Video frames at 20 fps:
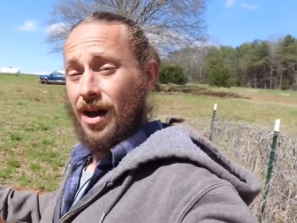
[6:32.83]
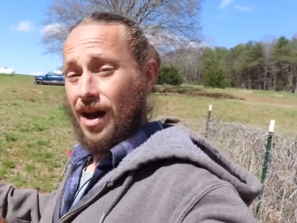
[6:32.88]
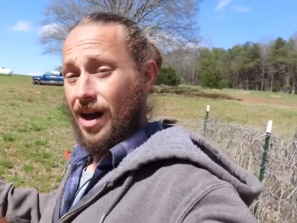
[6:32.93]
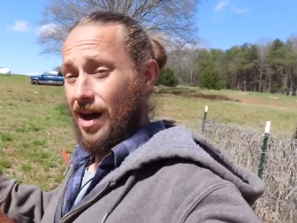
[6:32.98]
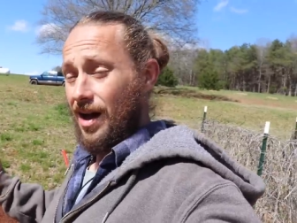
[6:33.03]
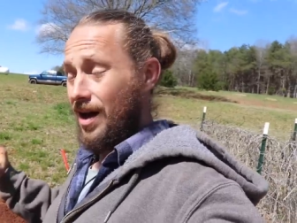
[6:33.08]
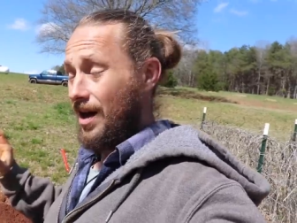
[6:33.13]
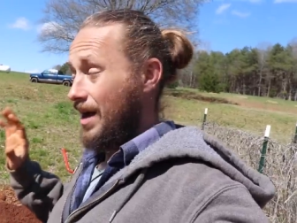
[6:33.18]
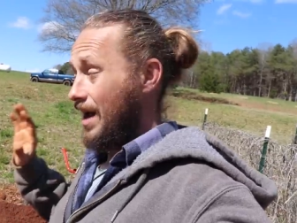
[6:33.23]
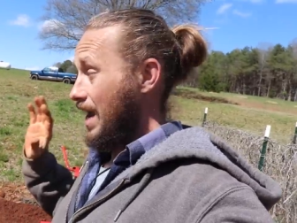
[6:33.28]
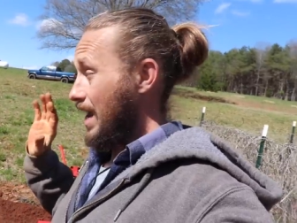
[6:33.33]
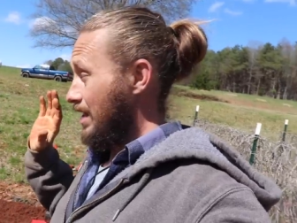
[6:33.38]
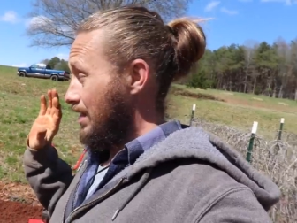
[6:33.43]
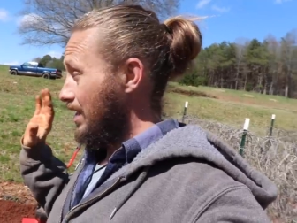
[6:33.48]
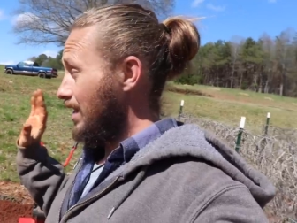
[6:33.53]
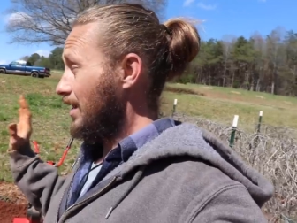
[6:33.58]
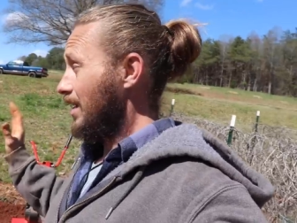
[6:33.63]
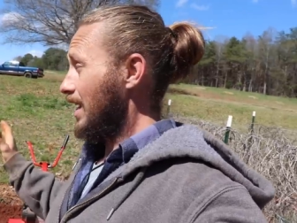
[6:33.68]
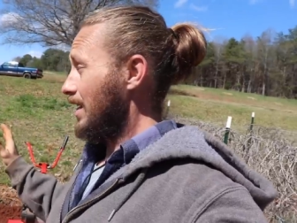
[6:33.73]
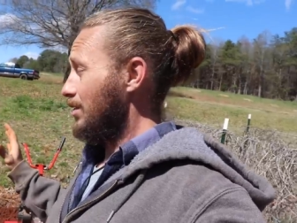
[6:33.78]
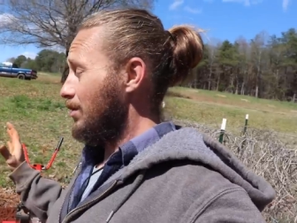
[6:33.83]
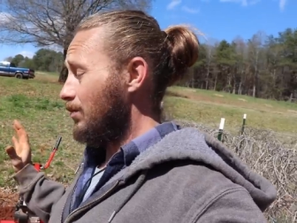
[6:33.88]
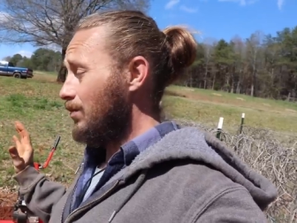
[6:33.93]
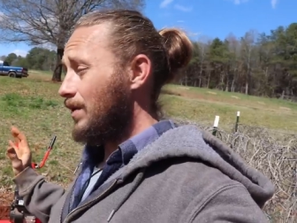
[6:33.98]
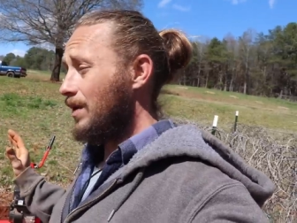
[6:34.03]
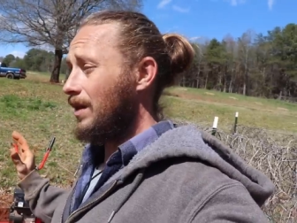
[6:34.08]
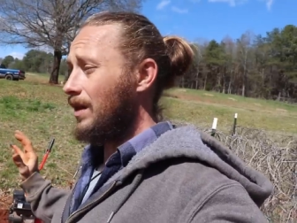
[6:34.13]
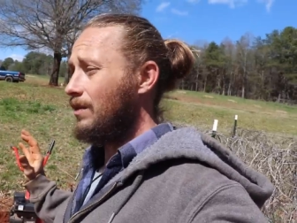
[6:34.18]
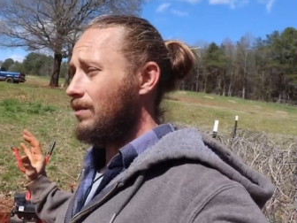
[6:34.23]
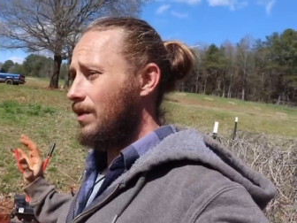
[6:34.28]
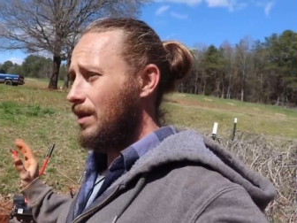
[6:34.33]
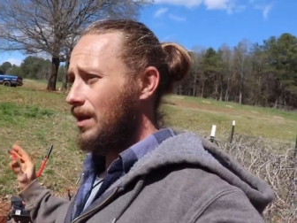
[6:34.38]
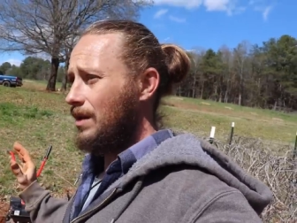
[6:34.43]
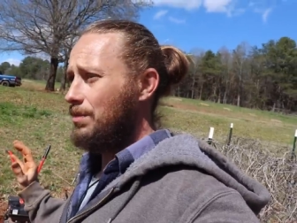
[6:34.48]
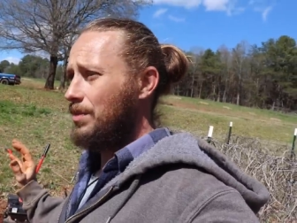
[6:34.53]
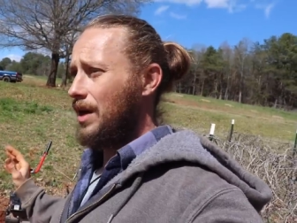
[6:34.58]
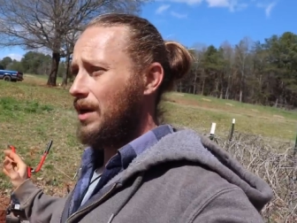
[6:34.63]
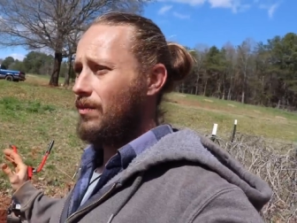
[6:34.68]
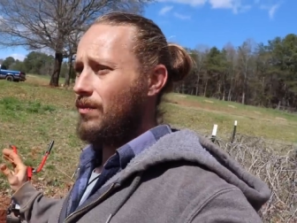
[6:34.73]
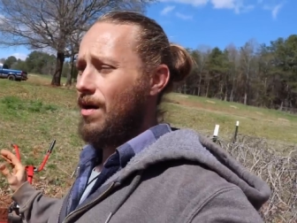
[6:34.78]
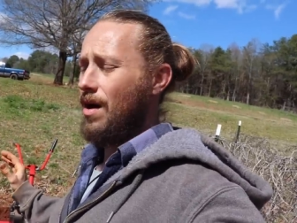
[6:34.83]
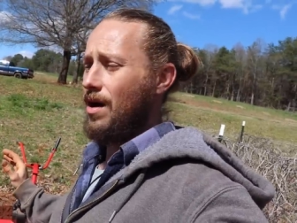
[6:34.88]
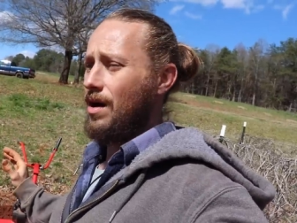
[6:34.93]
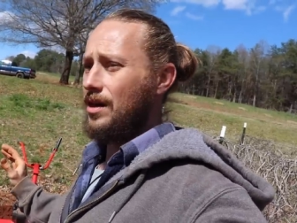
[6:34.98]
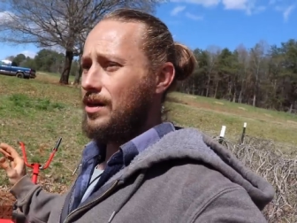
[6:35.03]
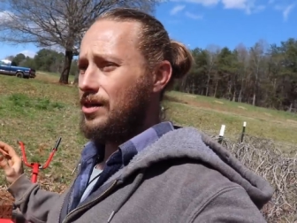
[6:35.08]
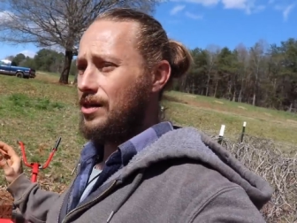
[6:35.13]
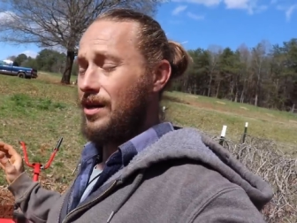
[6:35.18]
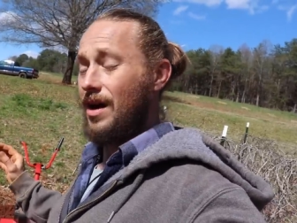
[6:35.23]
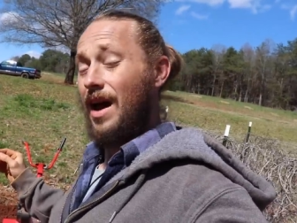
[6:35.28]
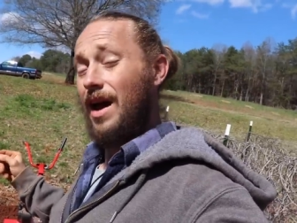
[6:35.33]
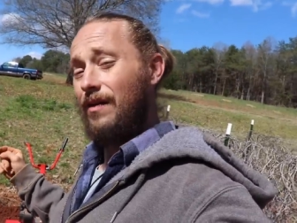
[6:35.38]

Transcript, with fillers: Uh, and then like the really, really big rocks.